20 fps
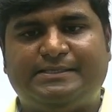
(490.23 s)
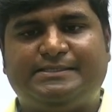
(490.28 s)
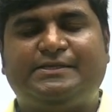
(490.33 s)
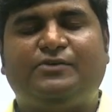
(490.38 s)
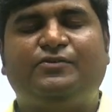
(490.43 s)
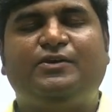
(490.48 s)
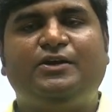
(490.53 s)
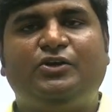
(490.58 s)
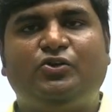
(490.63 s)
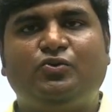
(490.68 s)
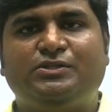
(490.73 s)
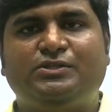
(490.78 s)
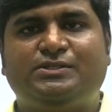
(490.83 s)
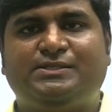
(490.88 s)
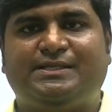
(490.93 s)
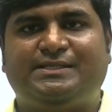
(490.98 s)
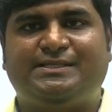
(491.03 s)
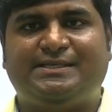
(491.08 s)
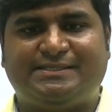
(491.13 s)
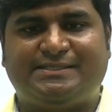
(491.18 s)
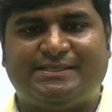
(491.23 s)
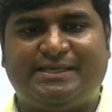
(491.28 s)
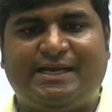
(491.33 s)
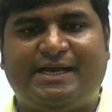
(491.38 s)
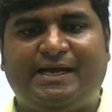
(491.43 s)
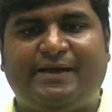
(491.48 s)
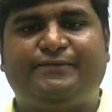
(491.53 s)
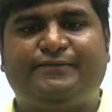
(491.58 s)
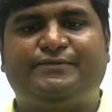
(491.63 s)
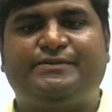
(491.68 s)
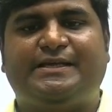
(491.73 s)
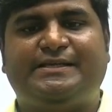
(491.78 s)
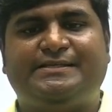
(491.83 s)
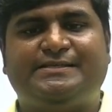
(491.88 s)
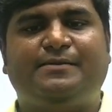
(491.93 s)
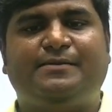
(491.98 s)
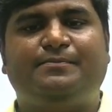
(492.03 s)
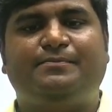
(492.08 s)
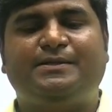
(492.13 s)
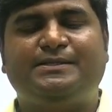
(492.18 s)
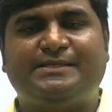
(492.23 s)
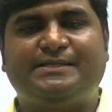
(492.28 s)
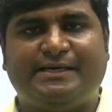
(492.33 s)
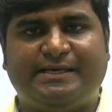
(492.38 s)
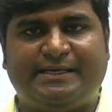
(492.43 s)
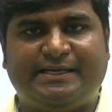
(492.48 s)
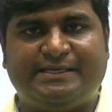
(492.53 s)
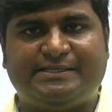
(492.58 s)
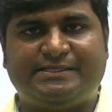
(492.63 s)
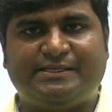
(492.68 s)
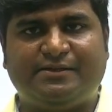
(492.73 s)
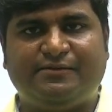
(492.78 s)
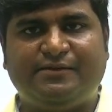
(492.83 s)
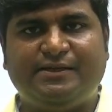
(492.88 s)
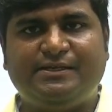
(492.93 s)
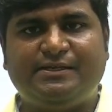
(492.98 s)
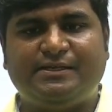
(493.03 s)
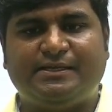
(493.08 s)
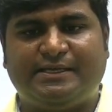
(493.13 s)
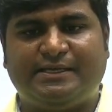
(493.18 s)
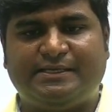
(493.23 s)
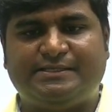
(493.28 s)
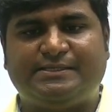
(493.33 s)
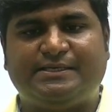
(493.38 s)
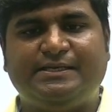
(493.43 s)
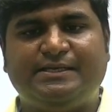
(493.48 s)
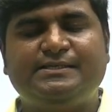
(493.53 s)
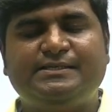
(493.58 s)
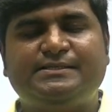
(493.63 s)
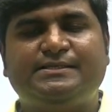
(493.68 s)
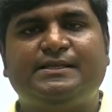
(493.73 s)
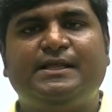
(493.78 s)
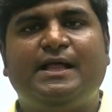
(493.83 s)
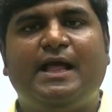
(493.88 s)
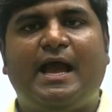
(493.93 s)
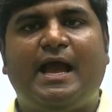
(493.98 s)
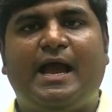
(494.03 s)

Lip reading: several tools such as graphs, examples, and case studies.